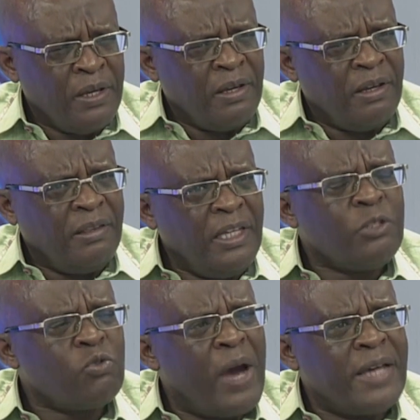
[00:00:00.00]
this
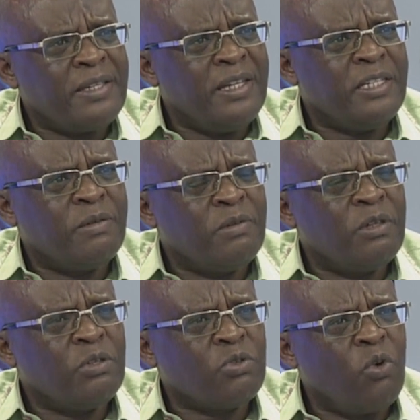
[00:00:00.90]
to us is
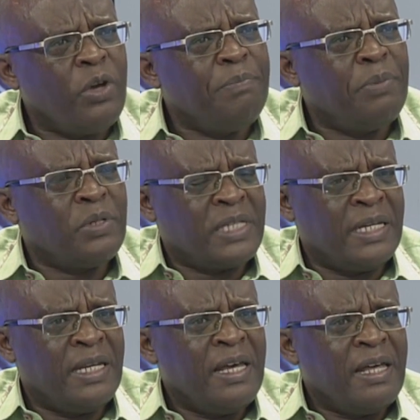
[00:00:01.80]
so
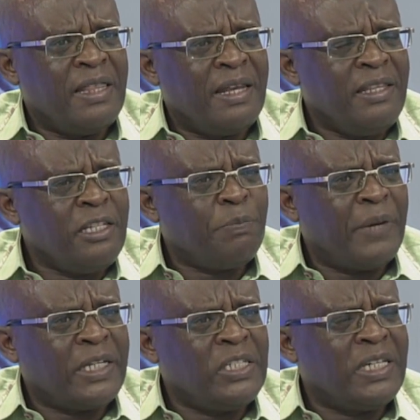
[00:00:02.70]
important that these
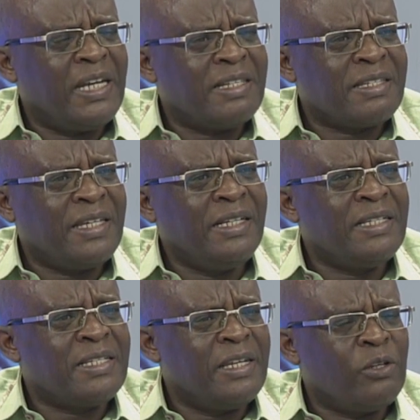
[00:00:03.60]
practitioners' skills,
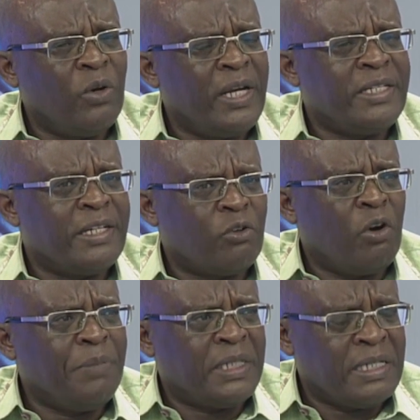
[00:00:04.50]
knowledge and
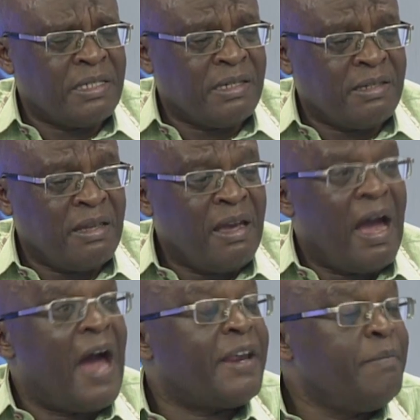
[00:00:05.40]
competencies
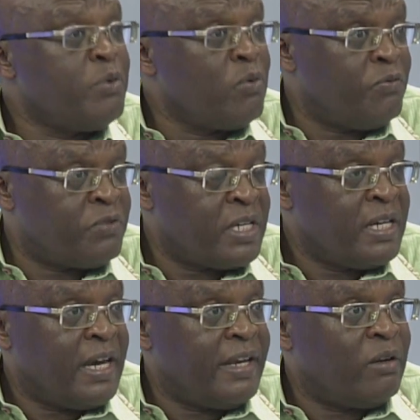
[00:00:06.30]
are improved.
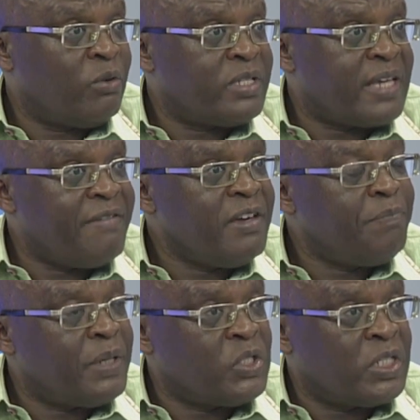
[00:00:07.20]
And on serving
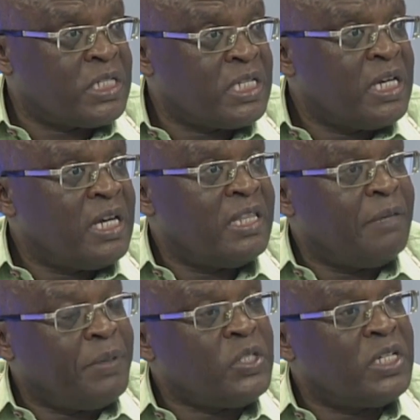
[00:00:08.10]
patients, the
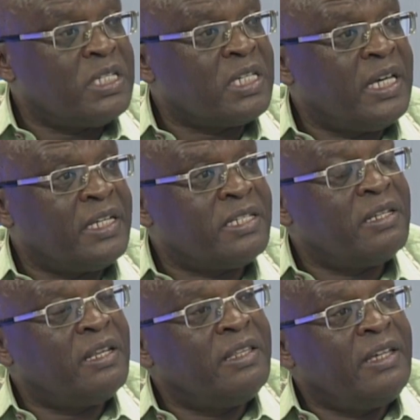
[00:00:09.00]
patients get
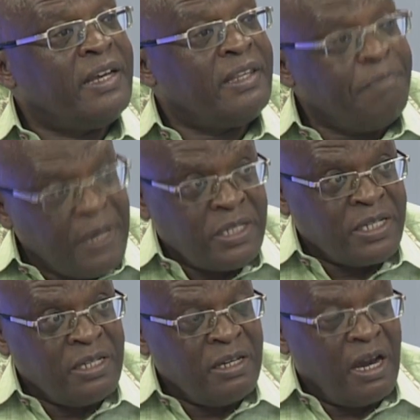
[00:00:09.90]
the best
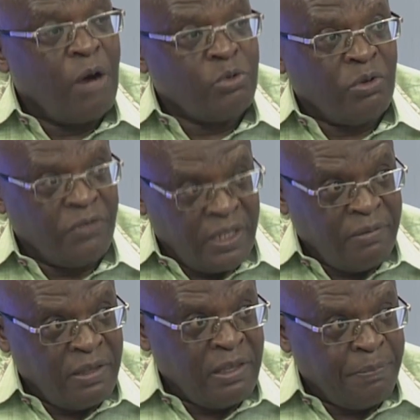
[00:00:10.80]
out of
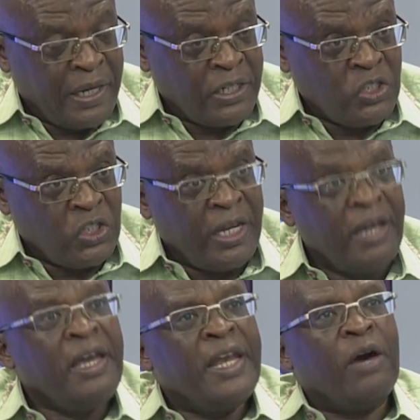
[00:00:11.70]
the practitioner.
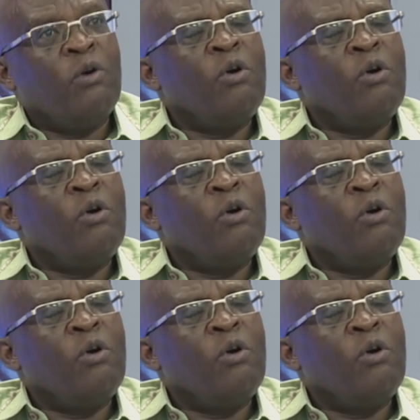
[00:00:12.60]
Now,